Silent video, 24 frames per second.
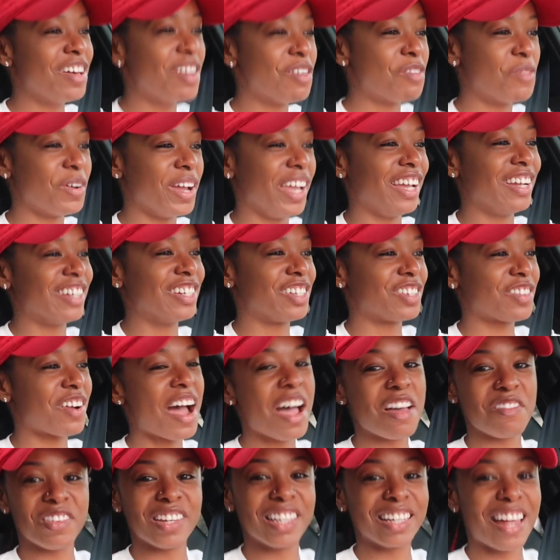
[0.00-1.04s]
when you're
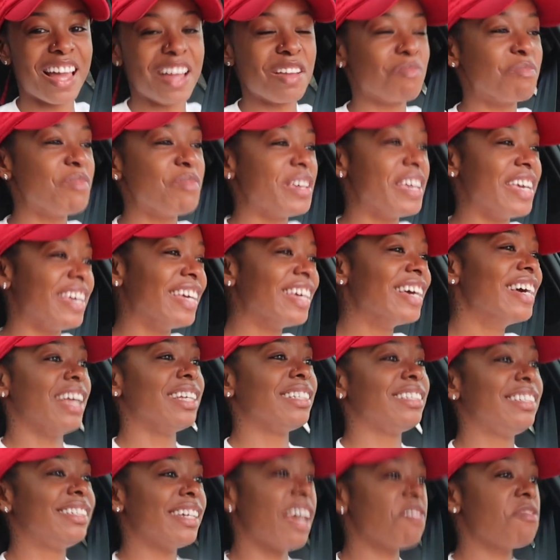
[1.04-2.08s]
driving like me,
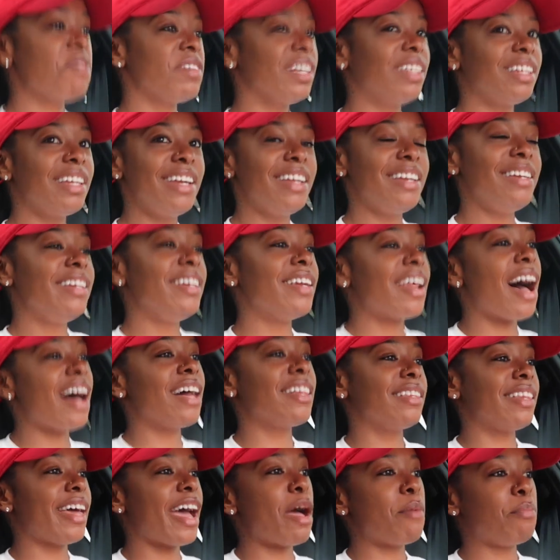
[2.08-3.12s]
it's definitely
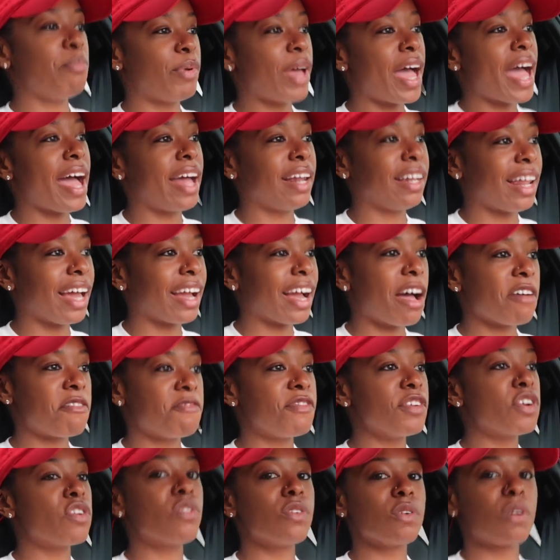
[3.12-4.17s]
not that bad. Like, I
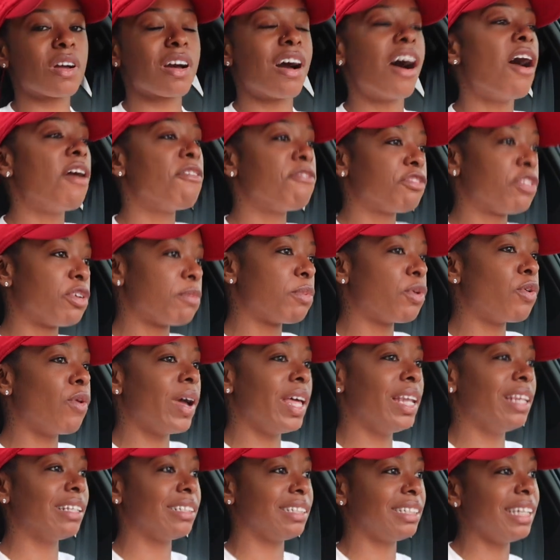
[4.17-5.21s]
feel comfortable
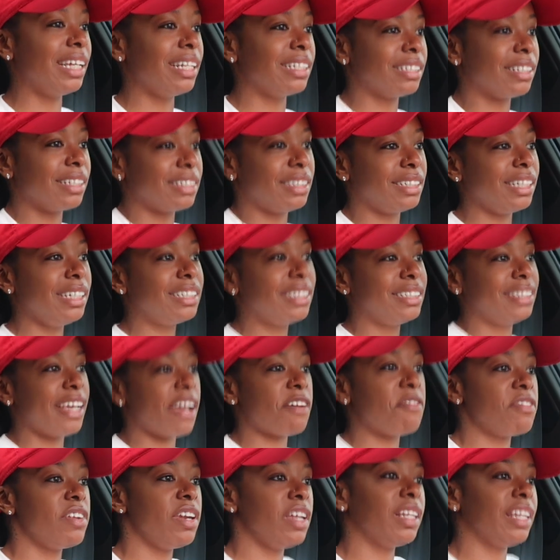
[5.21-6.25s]
in the seats. The seats
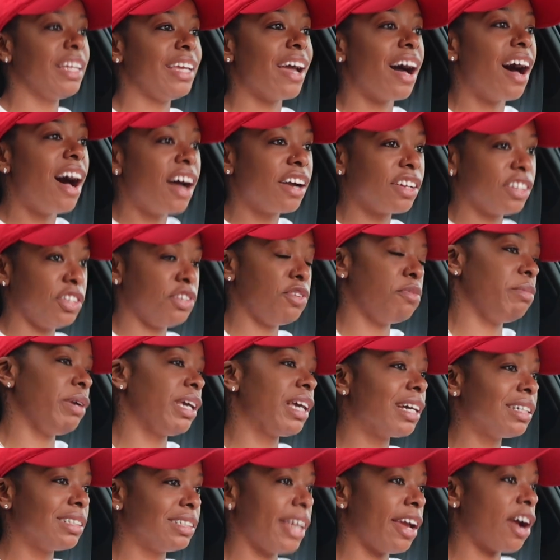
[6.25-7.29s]
definitely hug you
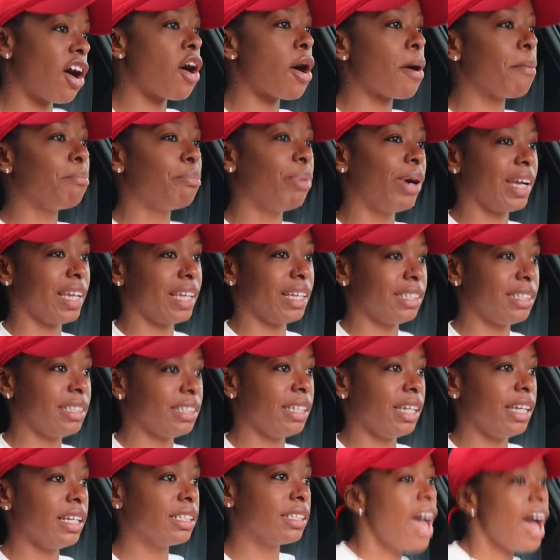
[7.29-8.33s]
because they are bucket
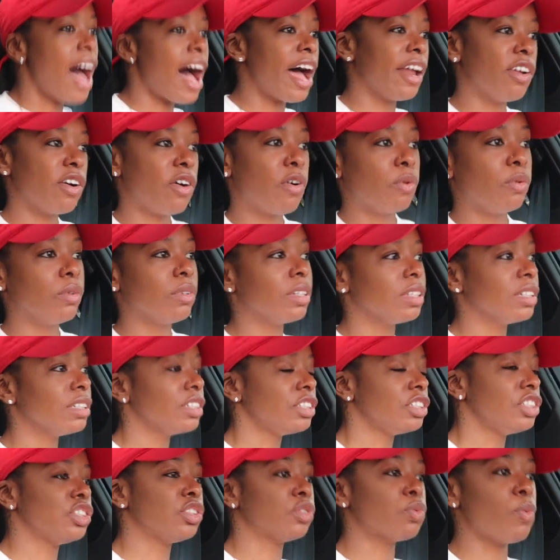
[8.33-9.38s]
seats. I don't
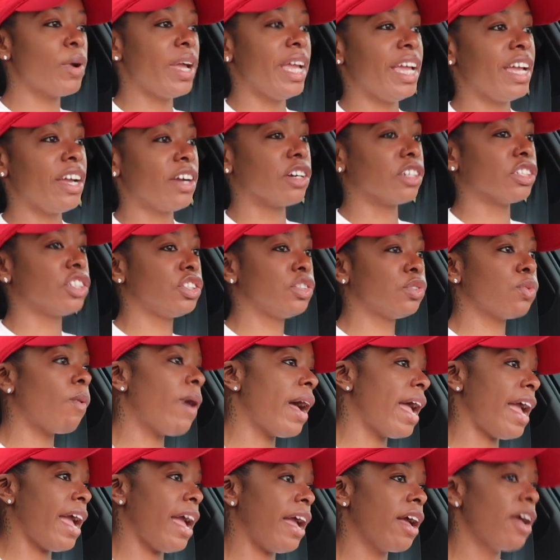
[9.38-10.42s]
swing or
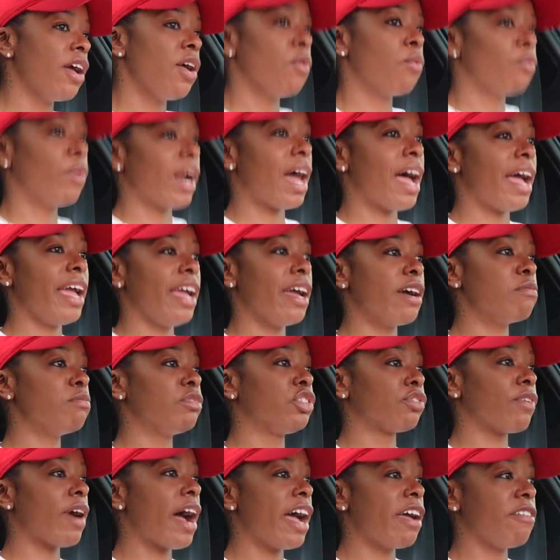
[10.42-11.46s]
sway when I am
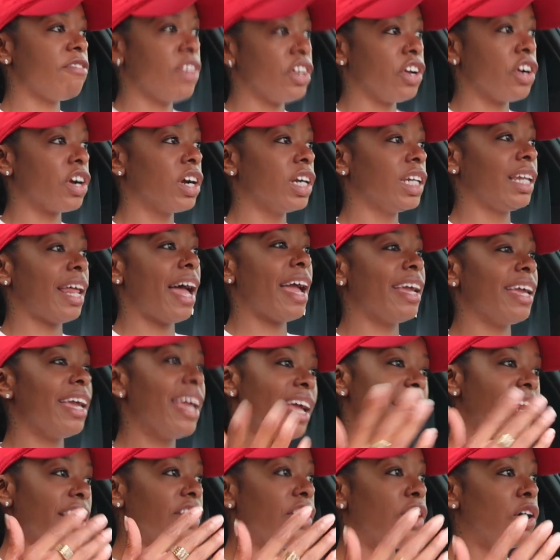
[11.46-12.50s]
driving or like
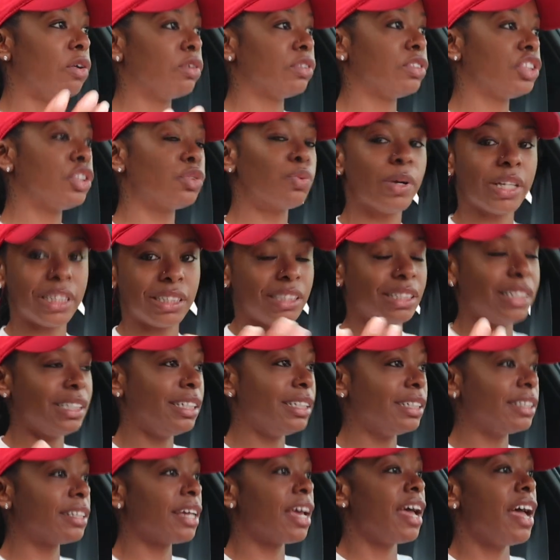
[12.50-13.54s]
hitting those
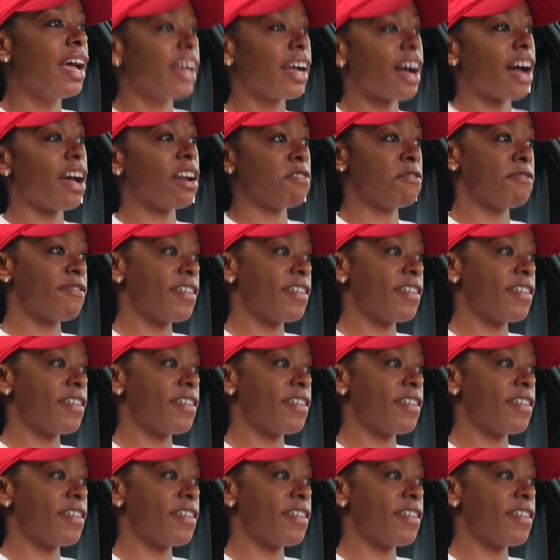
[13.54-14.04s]
twisties kind of